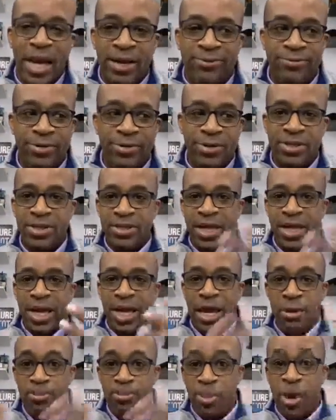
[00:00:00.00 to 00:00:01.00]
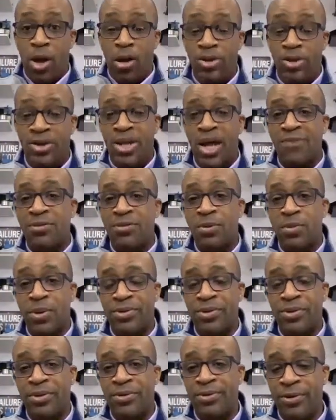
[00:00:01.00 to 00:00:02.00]
kind of really like at a bald
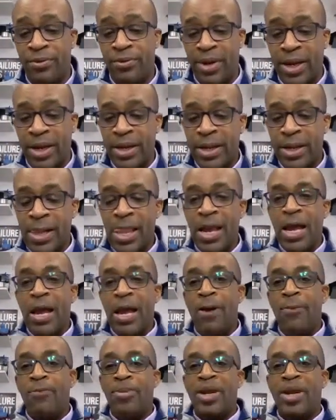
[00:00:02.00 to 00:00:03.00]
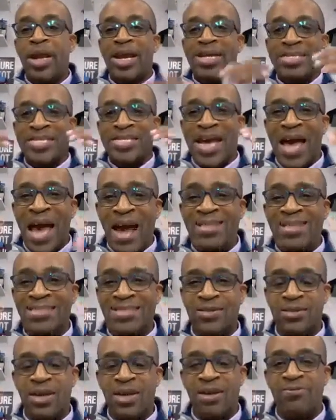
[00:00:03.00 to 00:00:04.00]
level what they're doing. But at a
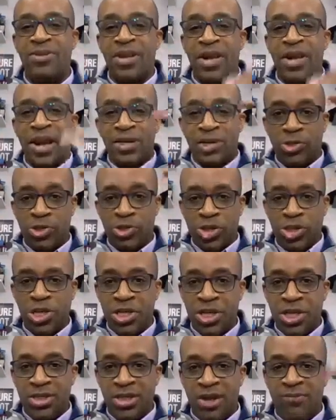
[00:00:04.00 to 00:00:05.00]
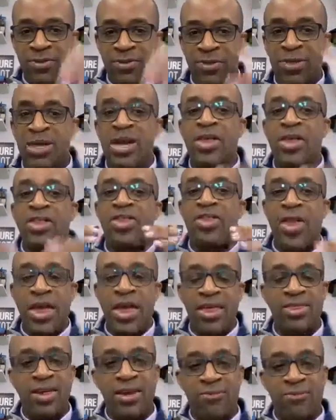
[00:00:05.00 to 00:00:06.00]
tactical level and at a strategic level,
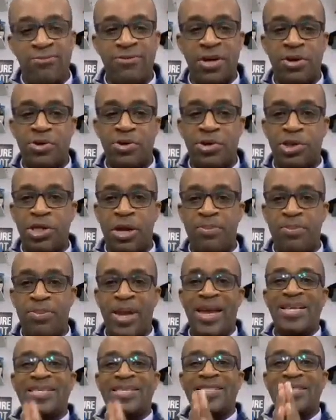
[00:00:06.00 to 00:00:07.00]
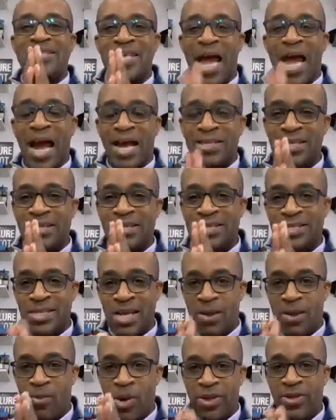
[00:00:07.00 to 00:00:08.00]
they think of leadership in exactly the
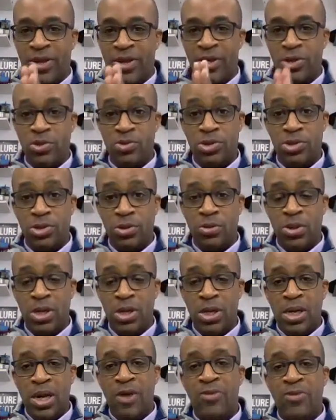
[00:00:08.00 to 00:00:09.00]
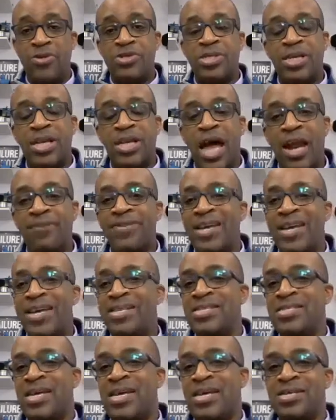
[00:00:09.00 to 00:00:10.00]
same way that you do. And there's a lot of
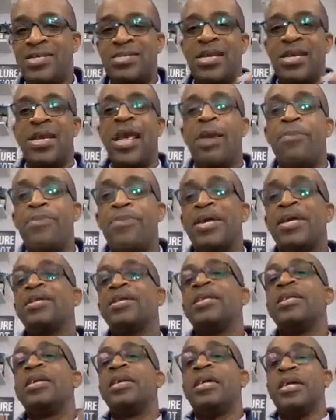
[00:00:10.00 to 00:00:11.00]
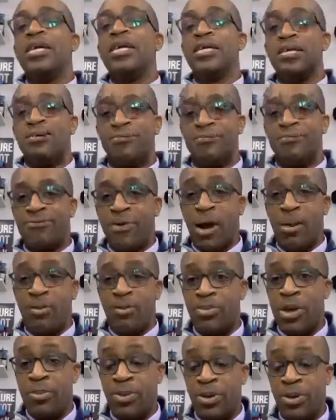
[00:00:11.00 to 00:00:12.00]
insights that can be gleaned
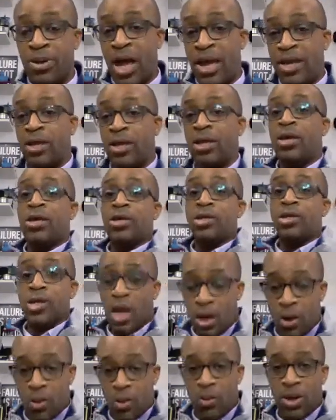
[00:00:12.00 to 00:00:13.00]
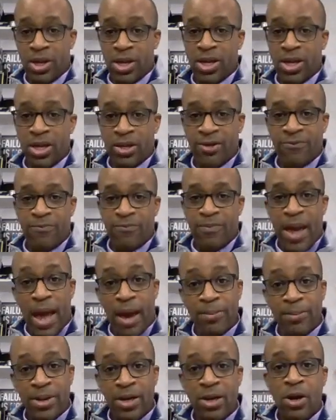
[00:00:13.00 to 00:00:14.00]
from people like Jocko Willink and Leif
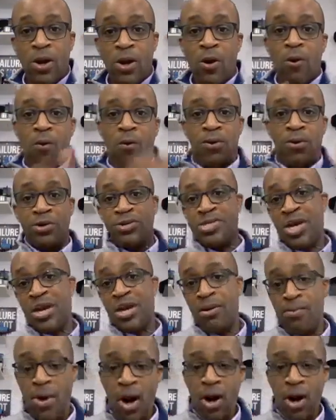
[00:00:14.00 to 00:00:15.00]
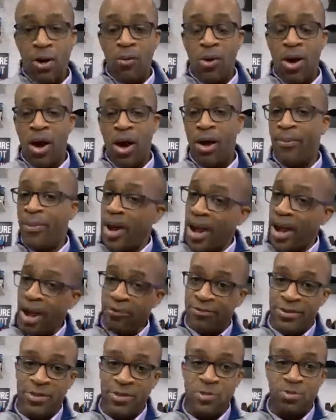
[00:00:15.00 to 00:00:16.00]
Babin or Lieutenant Marquardt.
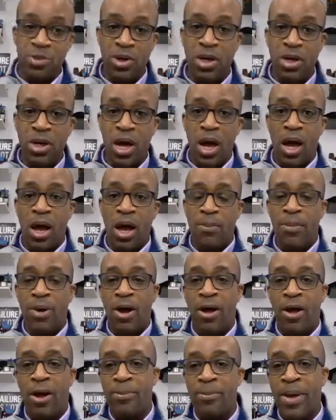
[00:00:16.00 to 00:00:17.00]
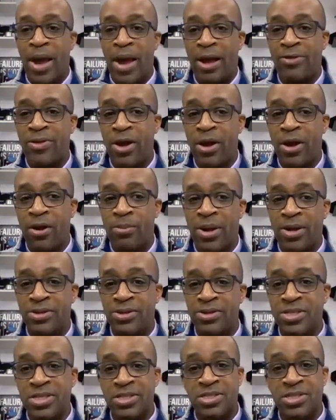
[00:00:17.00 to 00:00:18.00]
I have his book on back there
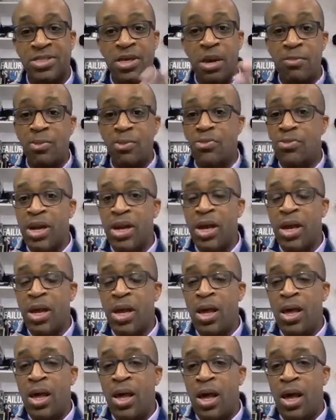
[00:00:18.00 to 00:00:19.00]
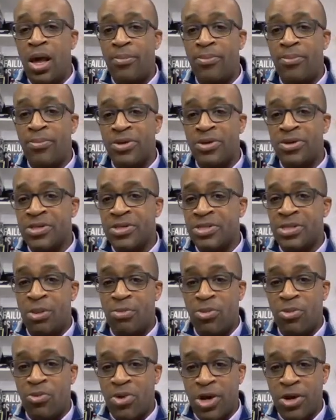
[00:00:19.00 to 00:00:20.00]
about leading submariners
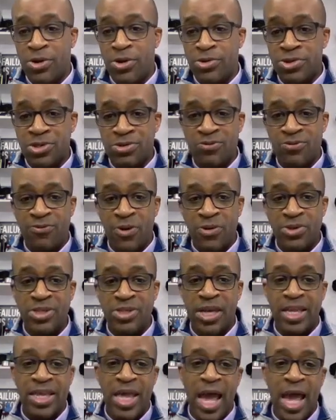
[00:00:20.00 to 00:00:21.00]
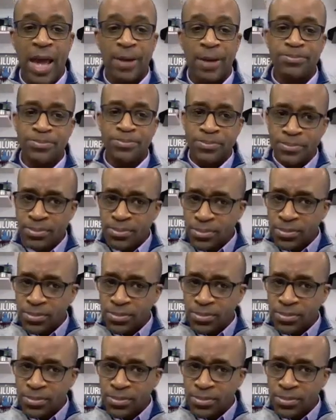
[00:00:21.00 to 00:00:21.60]
and folks like that.